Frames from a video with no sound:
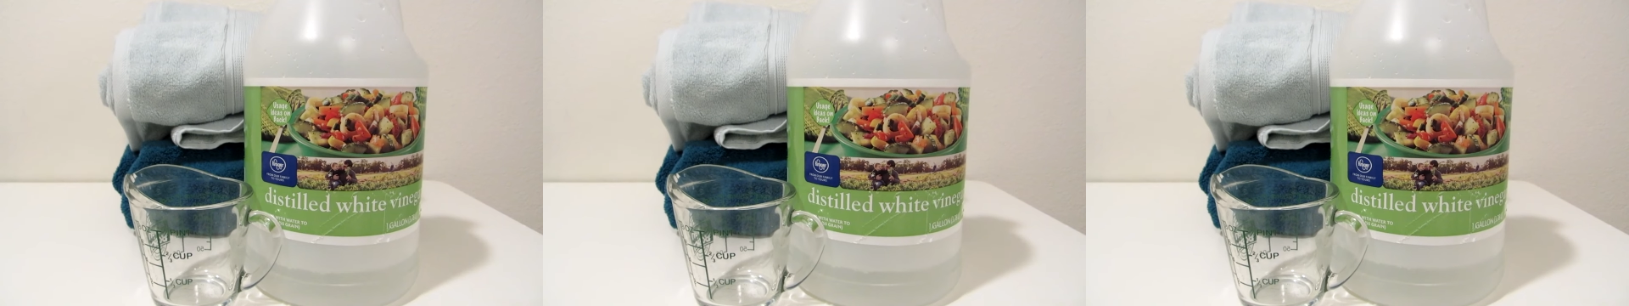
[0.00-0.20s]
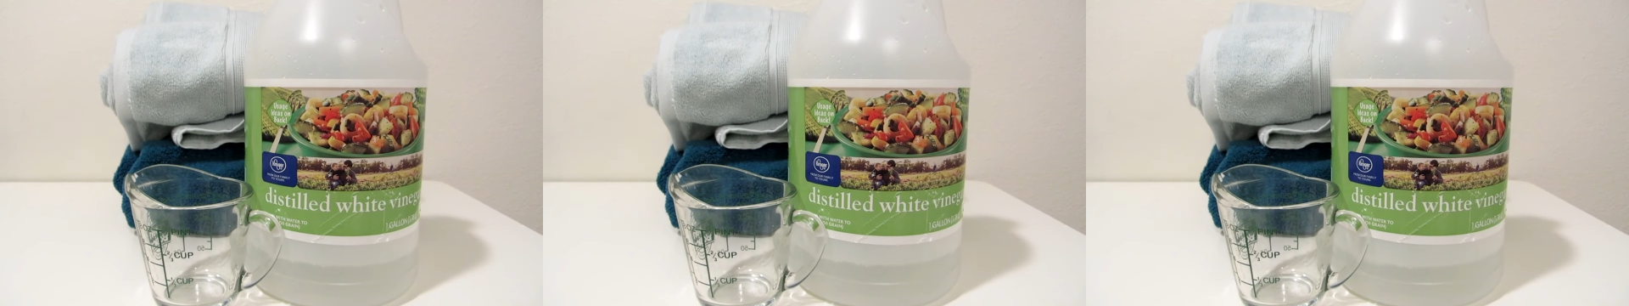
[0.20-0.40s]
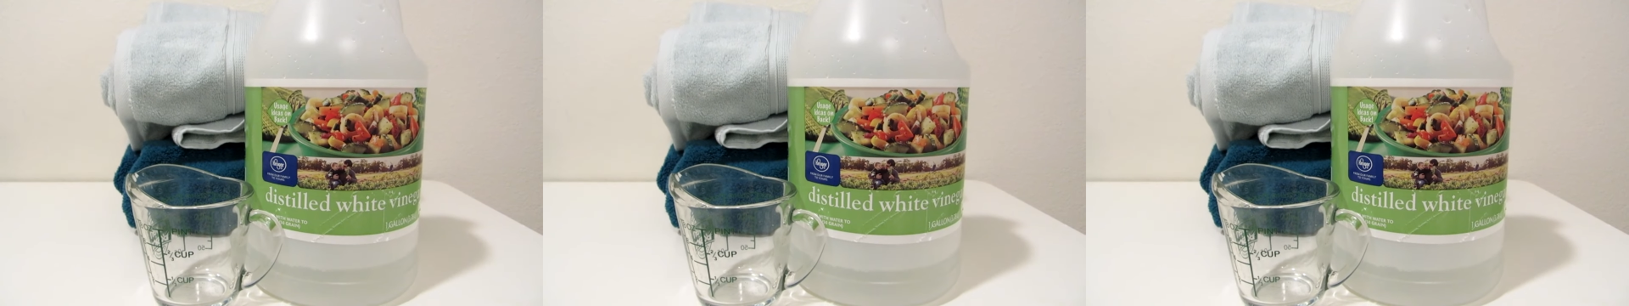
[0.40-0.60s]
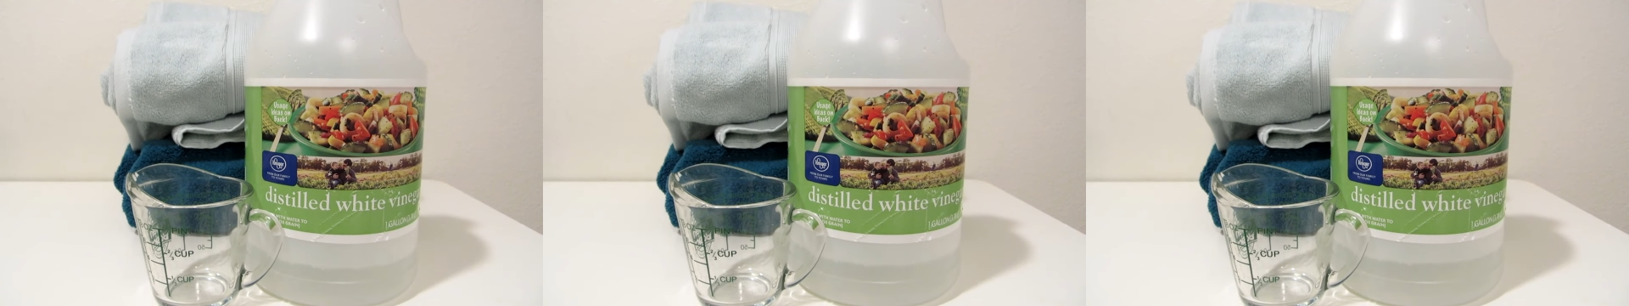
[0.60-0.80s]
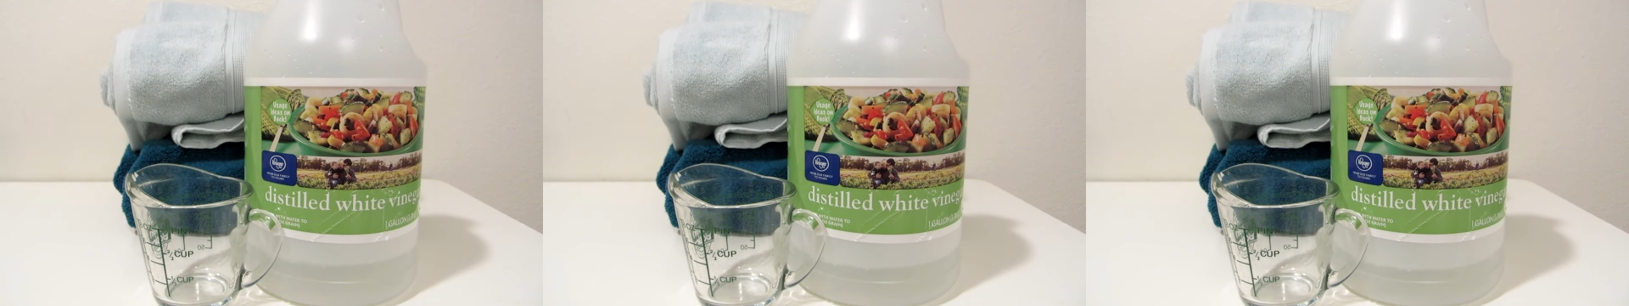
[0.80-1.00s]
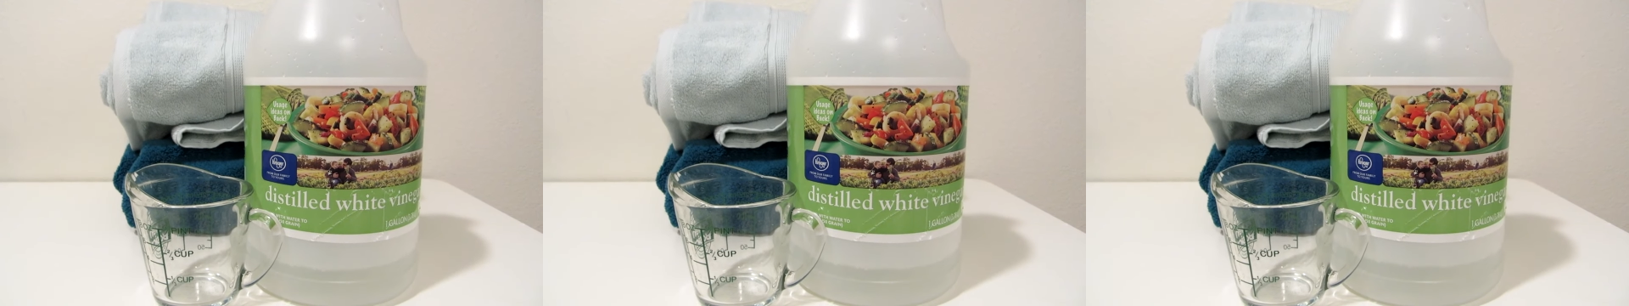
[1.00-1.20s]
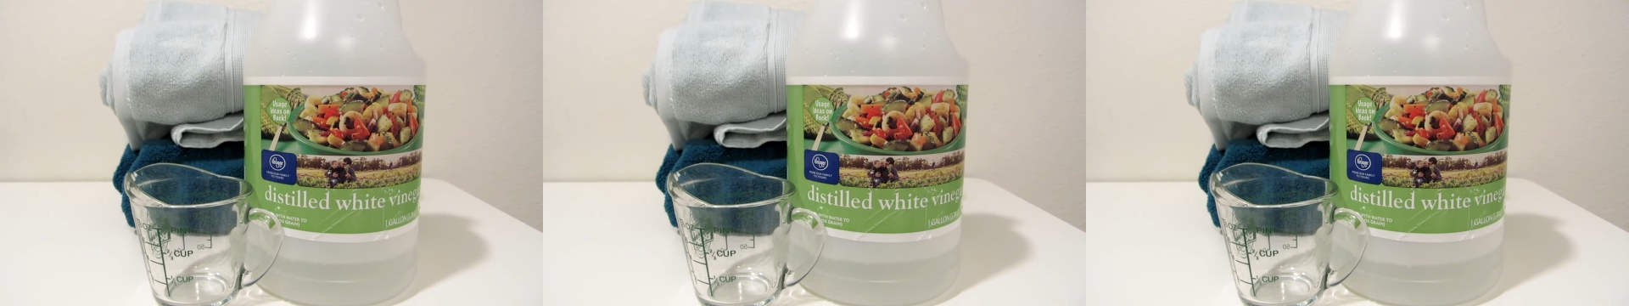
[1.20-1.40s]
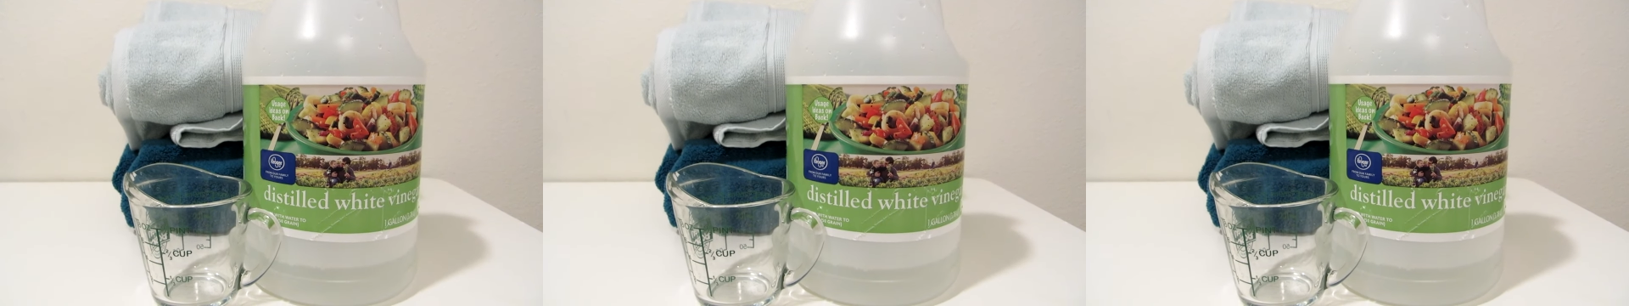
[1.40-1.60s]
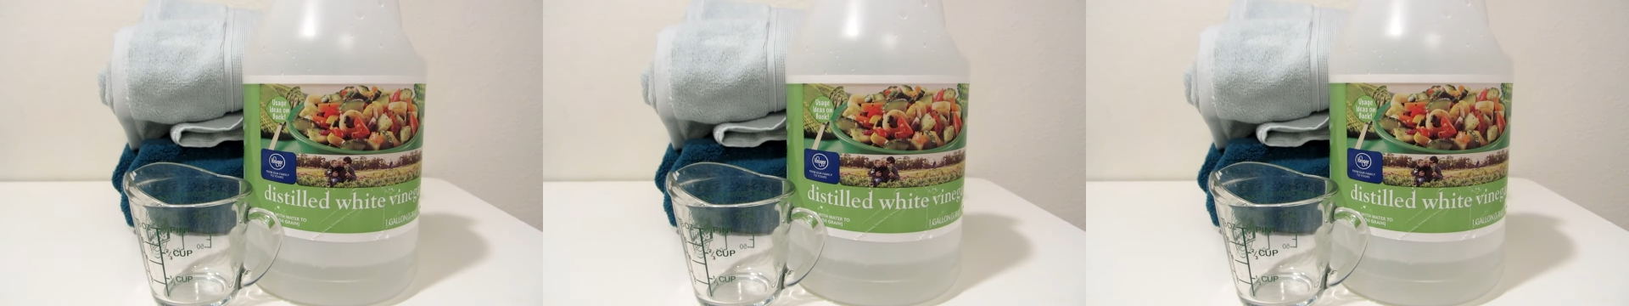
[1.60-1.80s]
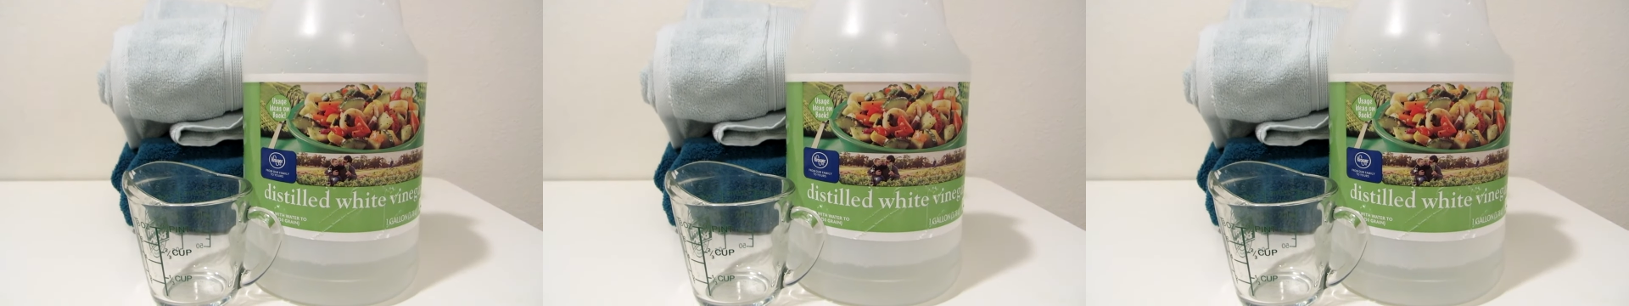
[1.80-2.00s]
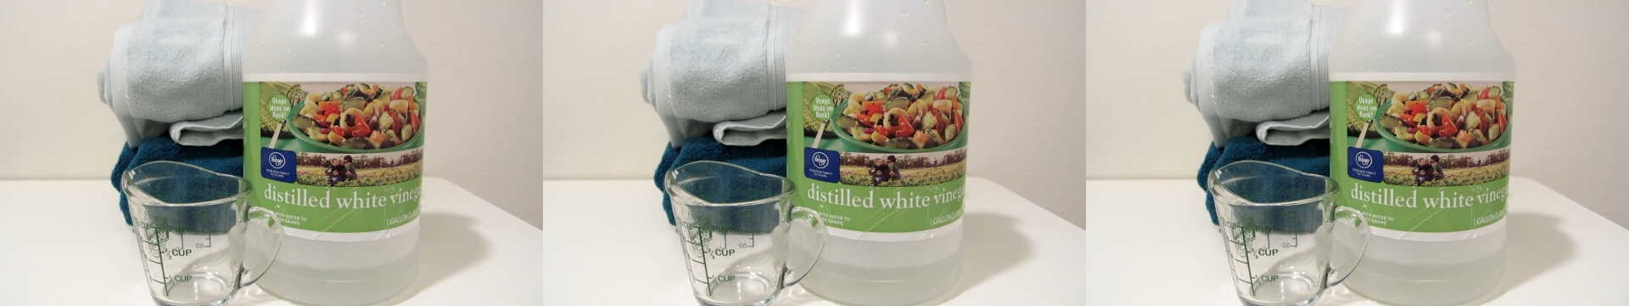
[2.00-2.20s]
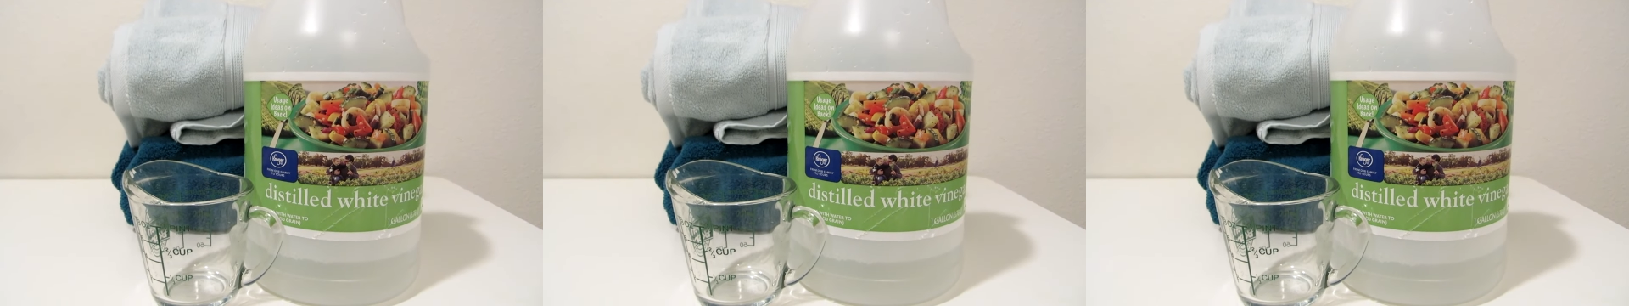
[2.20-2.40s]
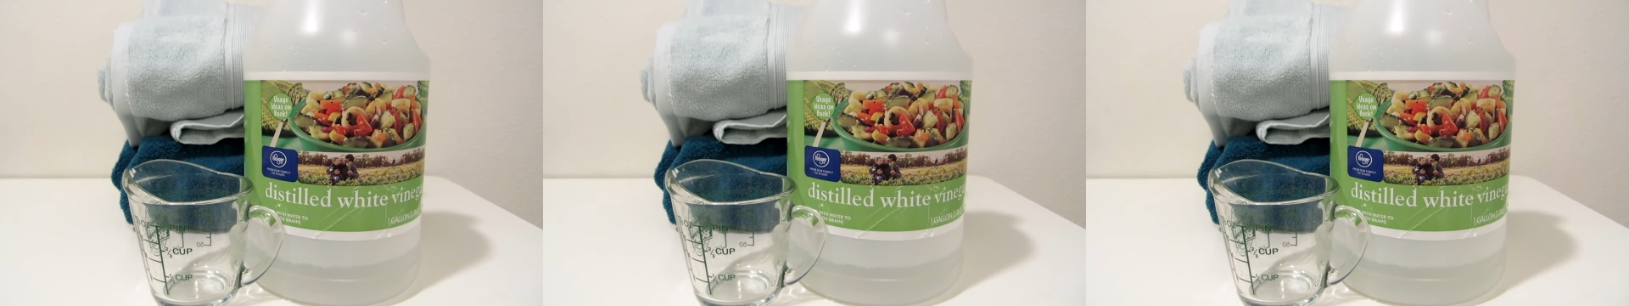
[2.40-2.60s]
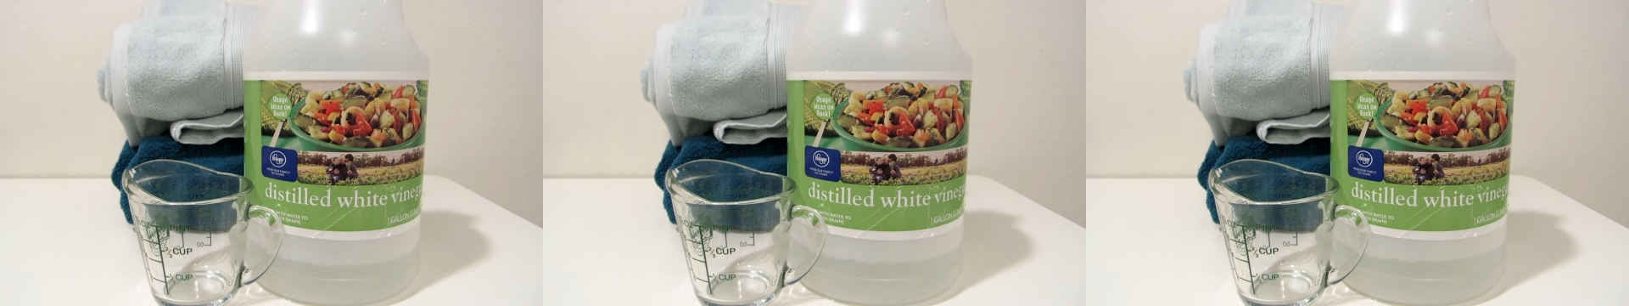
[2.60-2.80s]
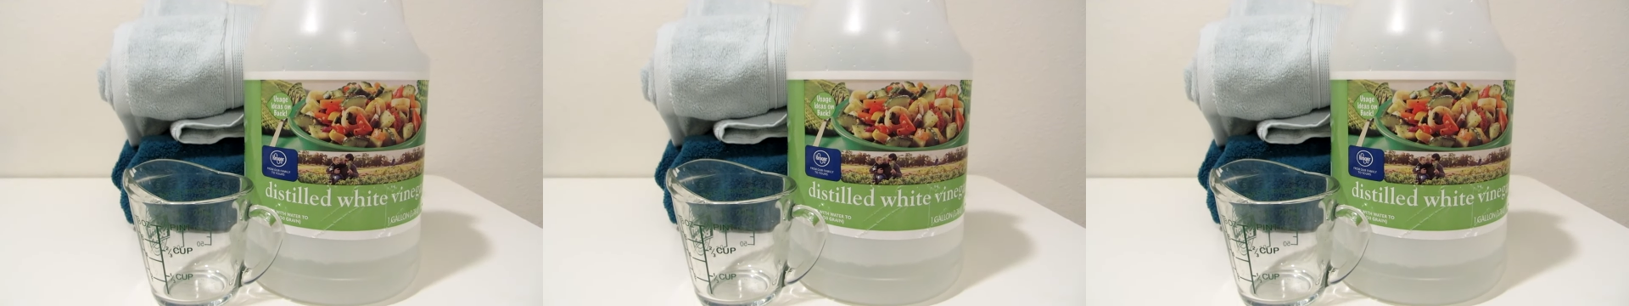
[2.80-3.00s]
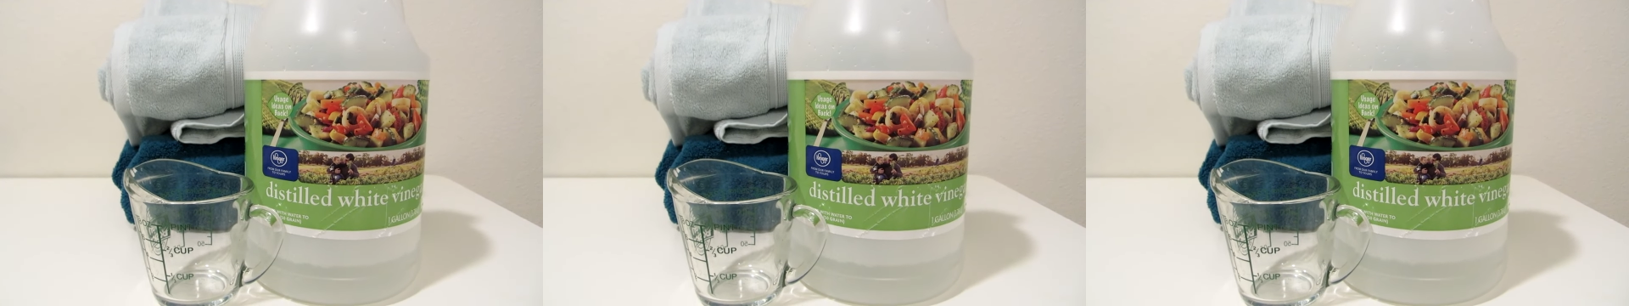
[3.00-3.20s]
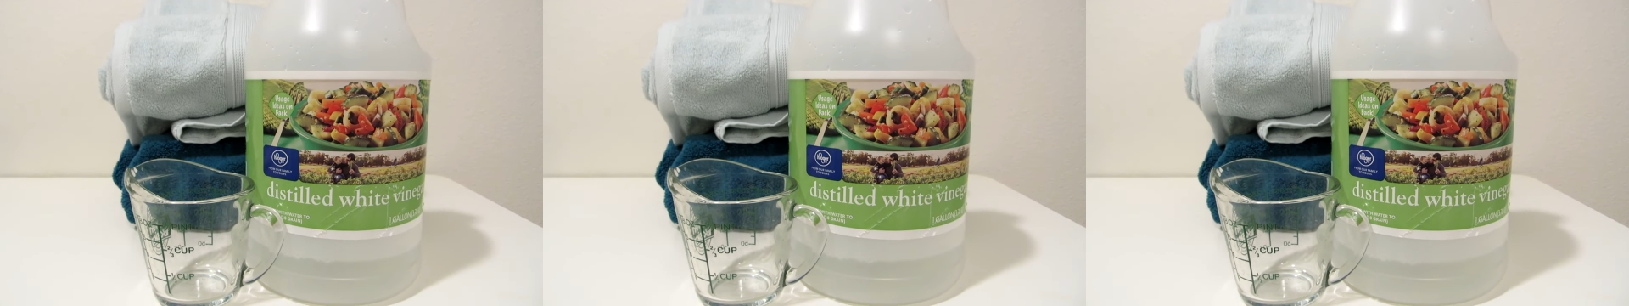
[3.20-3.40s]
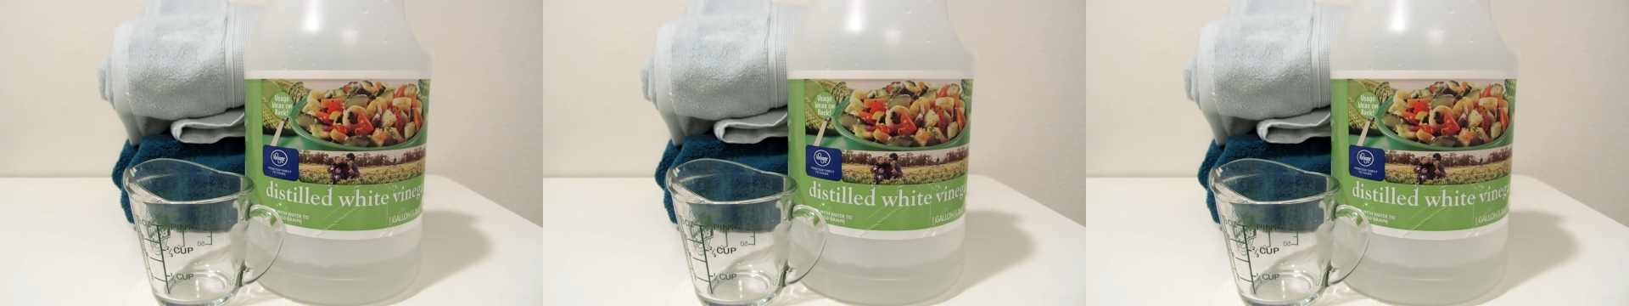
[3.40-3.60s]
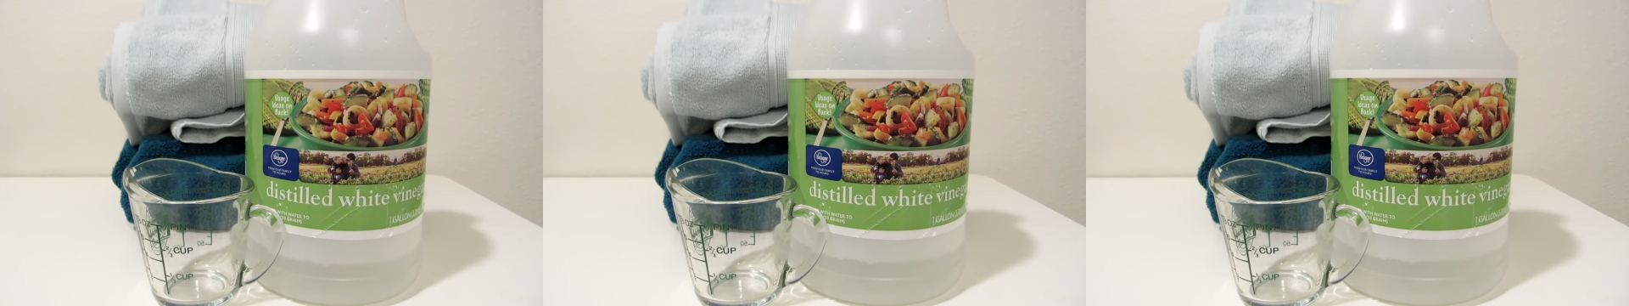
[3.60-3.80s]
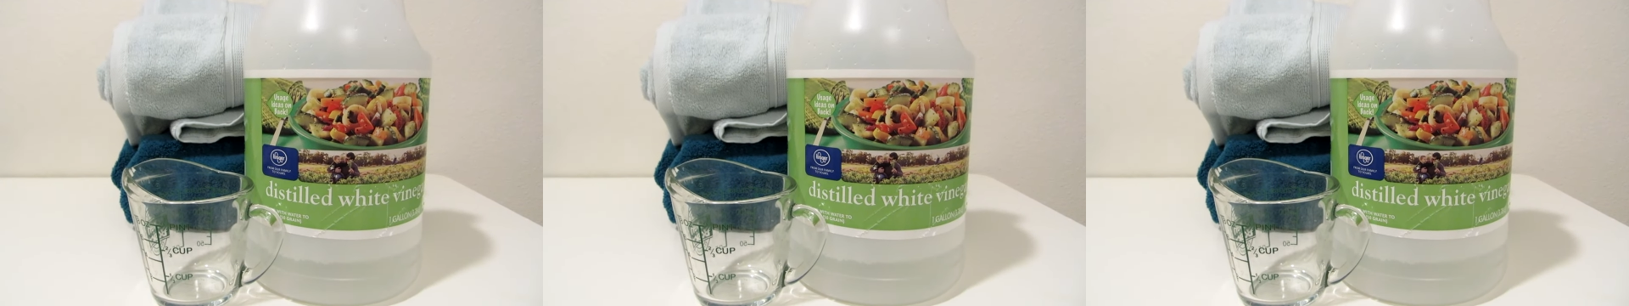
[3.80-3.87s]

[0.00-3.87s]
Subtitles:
(no speaker visible)